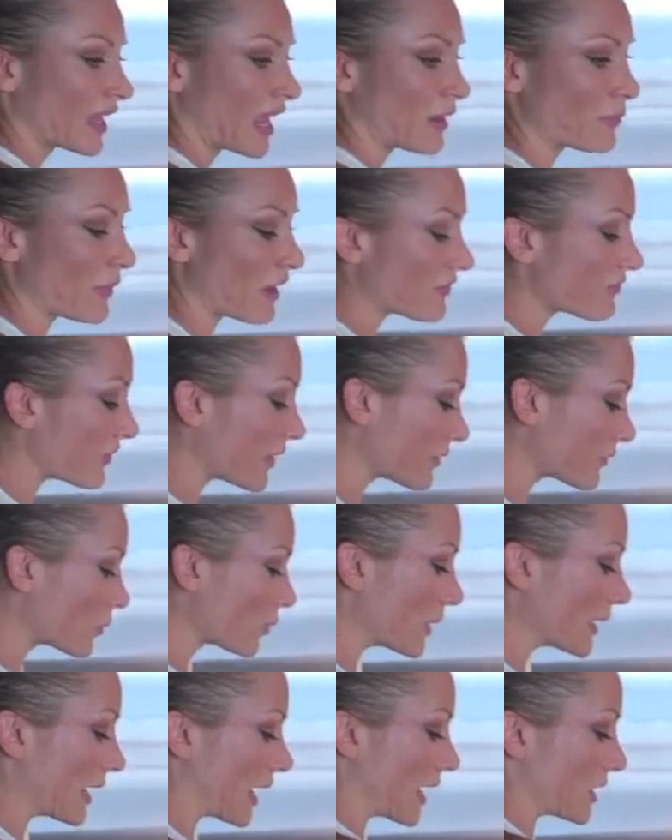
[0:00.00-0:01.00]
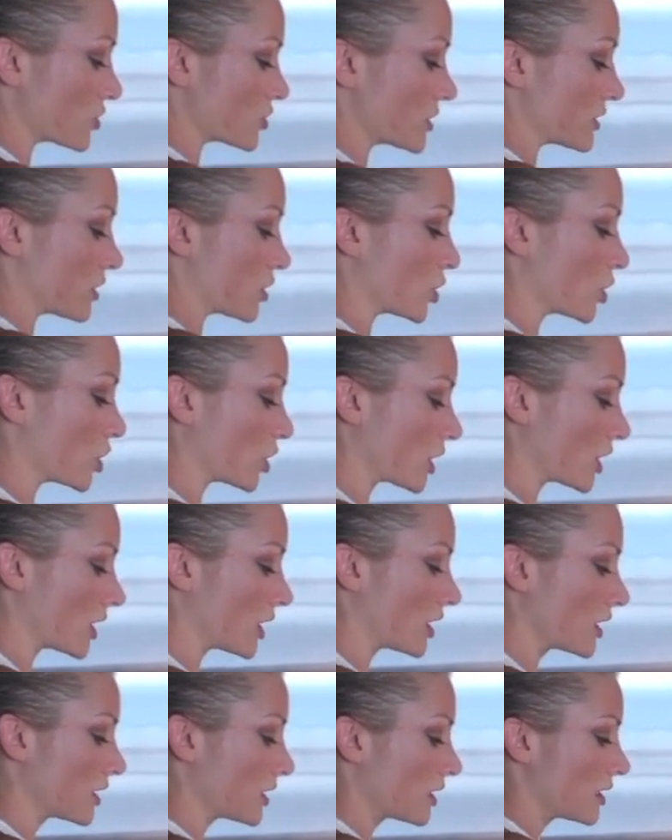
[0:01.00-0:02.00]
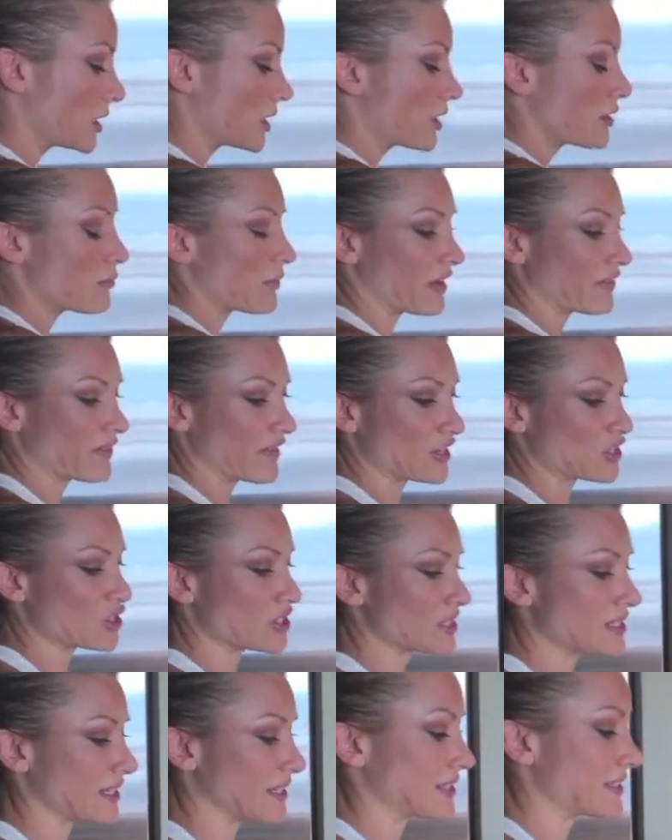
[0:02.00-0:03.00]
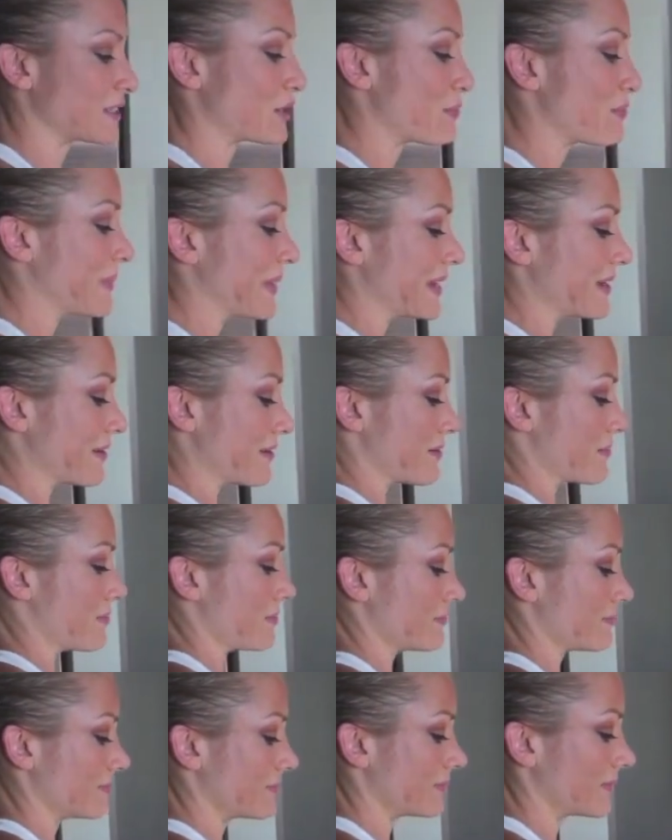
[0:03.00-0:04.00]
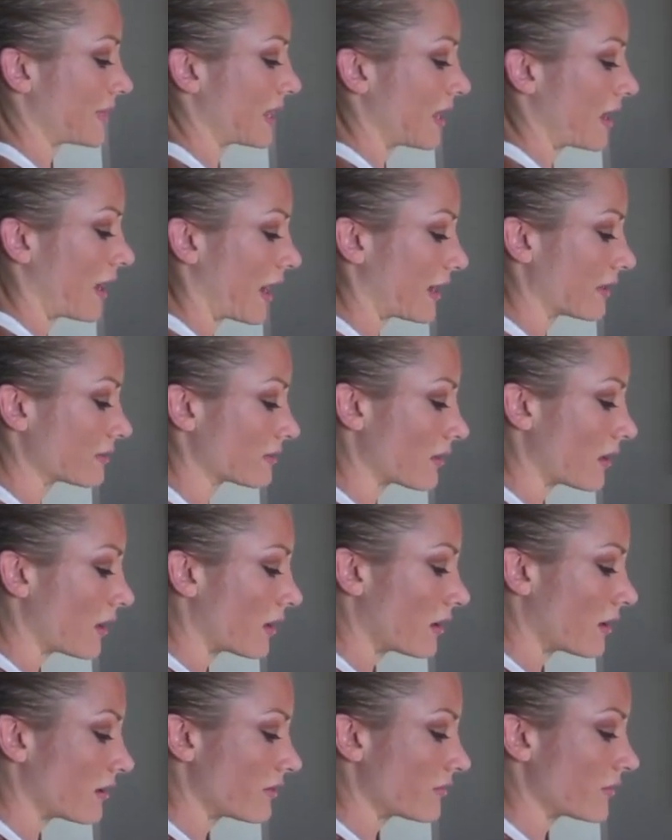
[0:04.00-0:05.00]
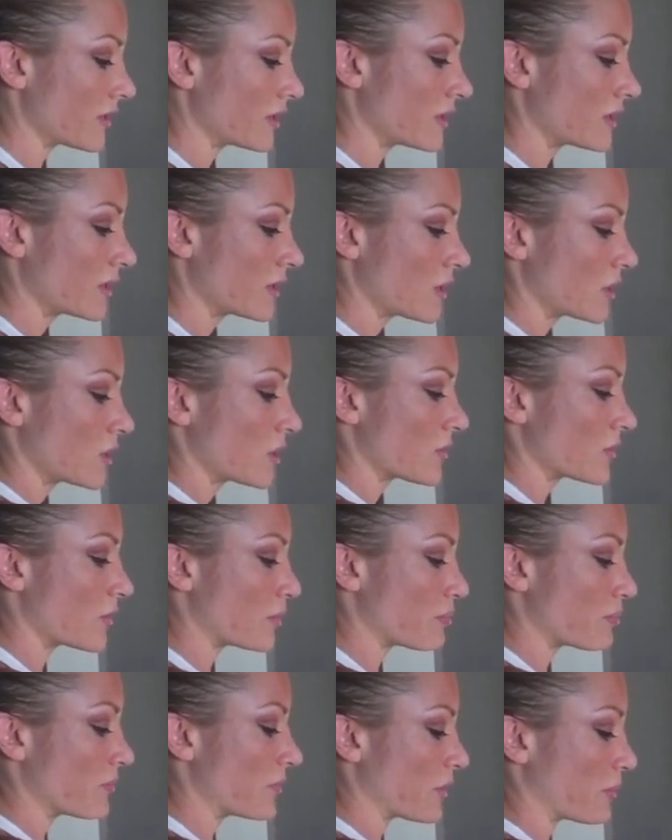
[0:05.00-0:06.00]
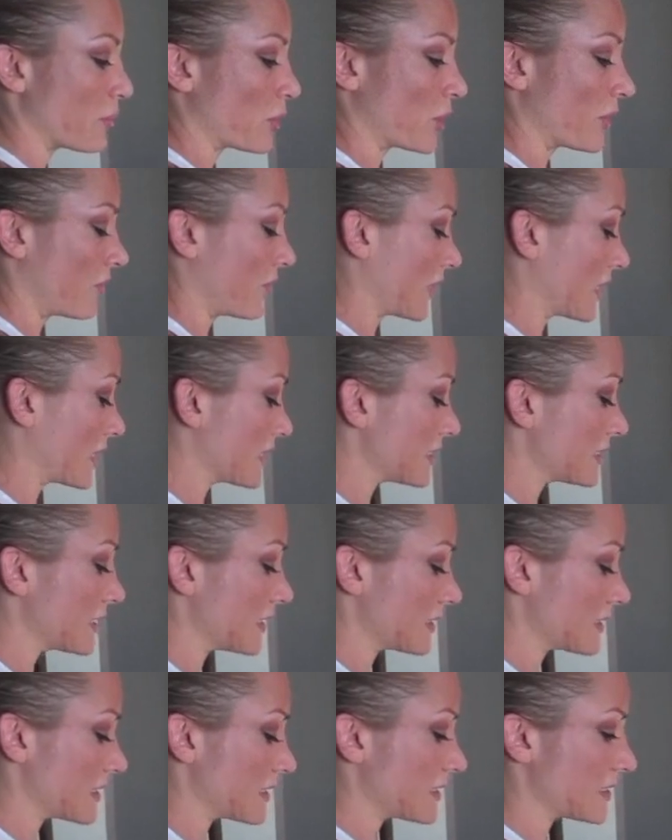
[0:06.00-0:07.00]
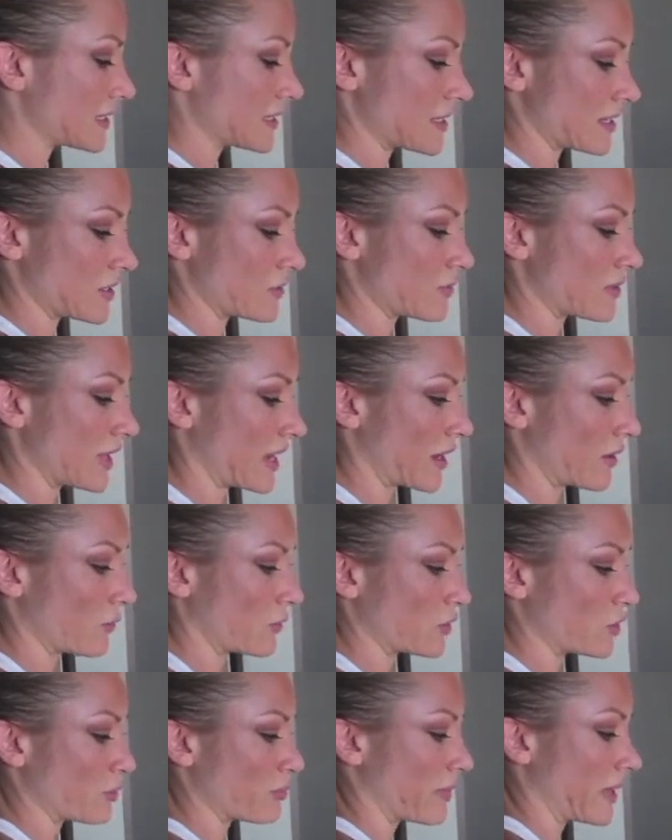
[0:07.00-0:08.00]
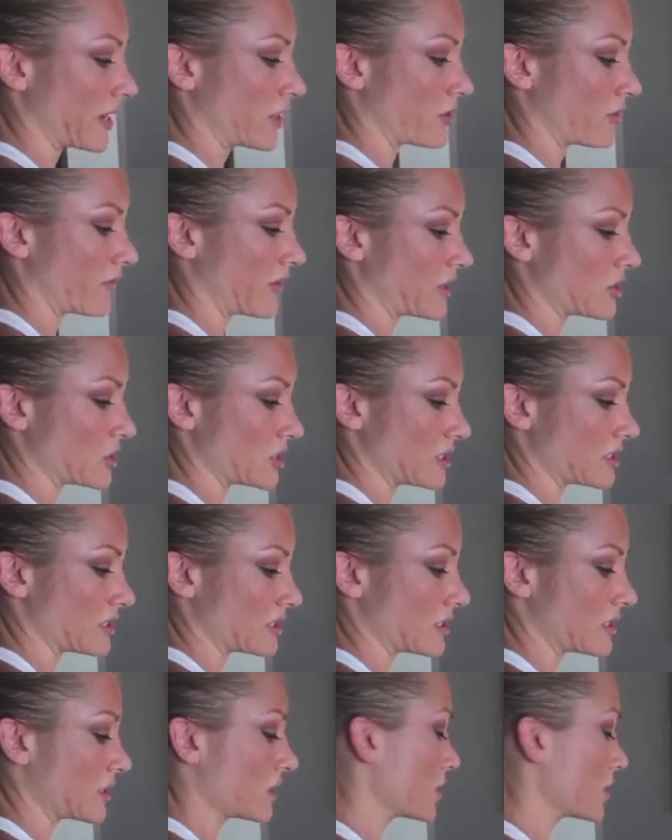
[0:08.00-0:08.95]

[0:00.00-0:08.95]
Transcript: And my favorite way to actually cook my veggies is to bake them. I love the perfect consistency that you get when you bake your veggies.